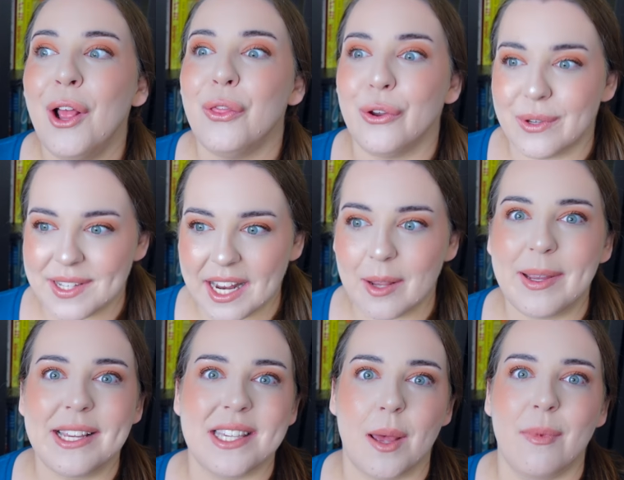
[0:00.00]
there's going to
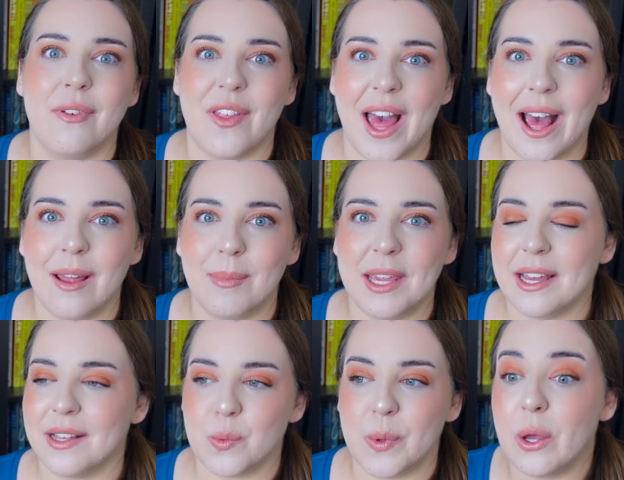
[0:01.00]
be some of that
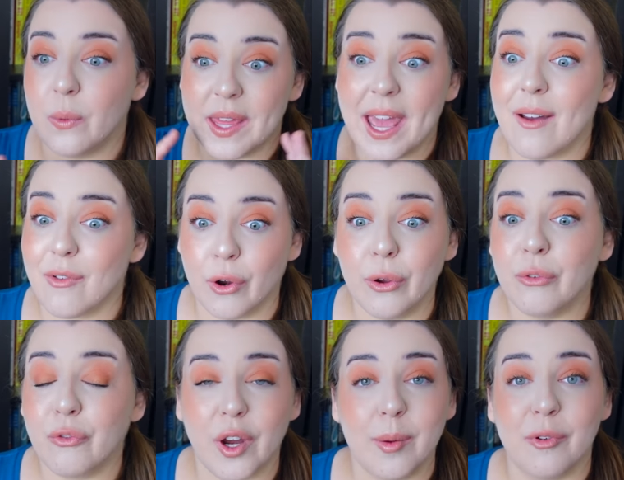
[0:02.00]
because we only have our own
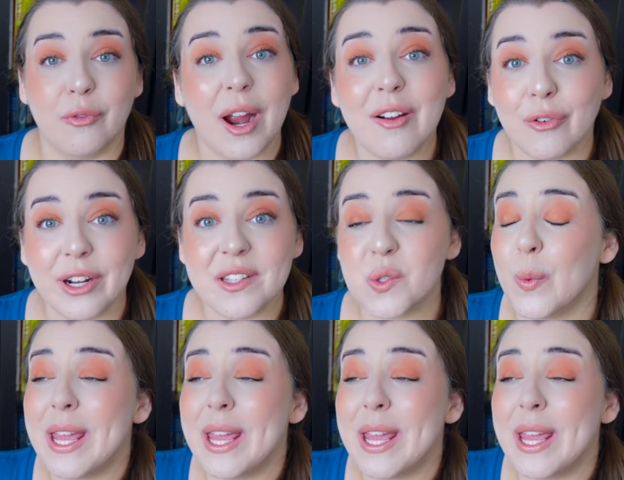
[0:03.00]
frame of reference.